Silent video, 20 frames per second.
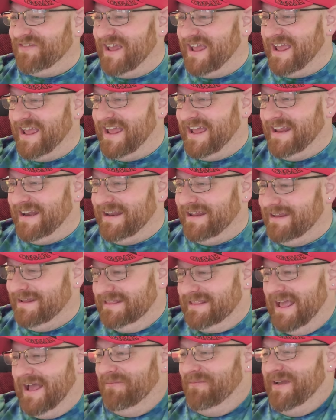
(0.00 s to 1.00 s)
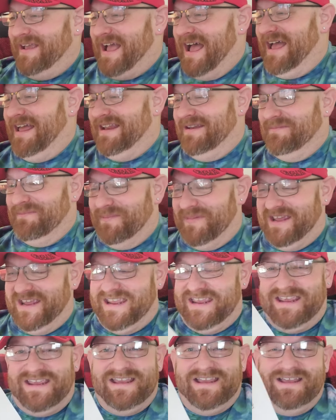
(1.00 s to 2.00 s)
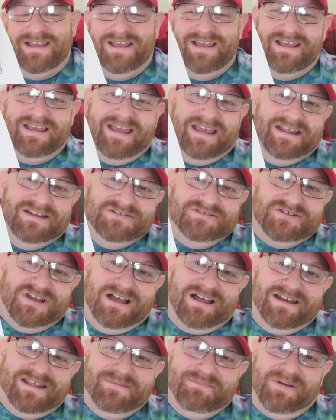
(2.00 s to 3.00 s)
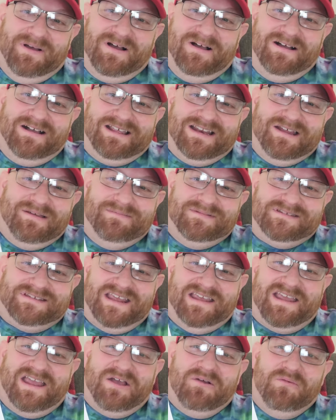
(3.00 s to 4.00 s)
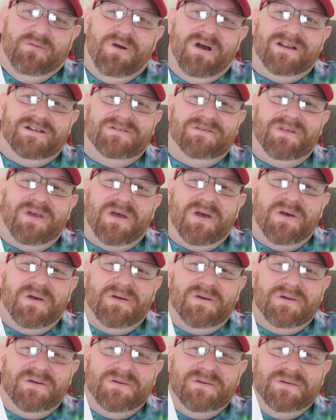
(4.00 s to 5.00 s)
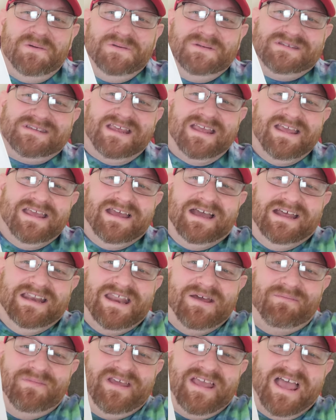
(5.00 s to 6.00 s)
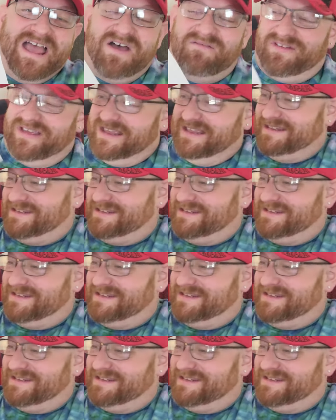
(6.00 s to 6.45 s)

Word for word: fan. We got me and Johnny Punk, and I'm saying, what are those? And then we have,